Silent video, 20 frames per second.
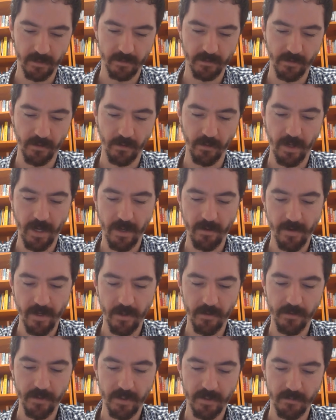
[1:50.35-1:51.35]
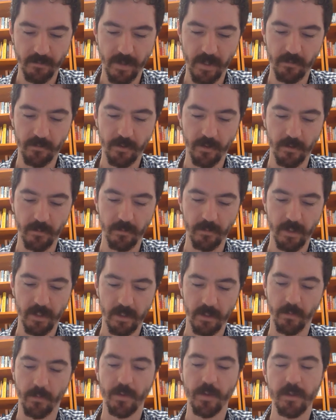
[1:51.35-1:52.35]
So, our eldest, Malcolm,
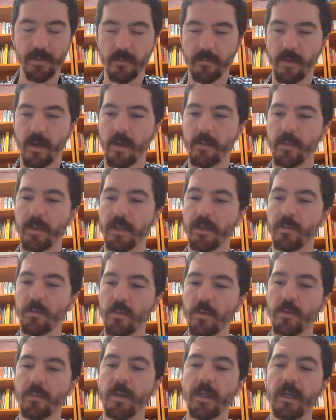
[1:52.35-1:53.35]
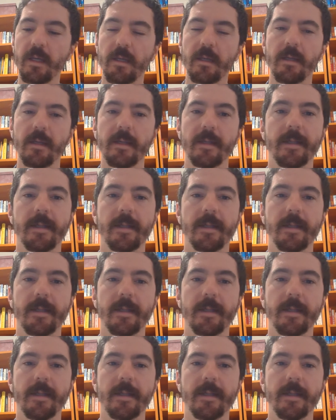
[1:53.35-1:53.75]
the Prince of Cumberland, will be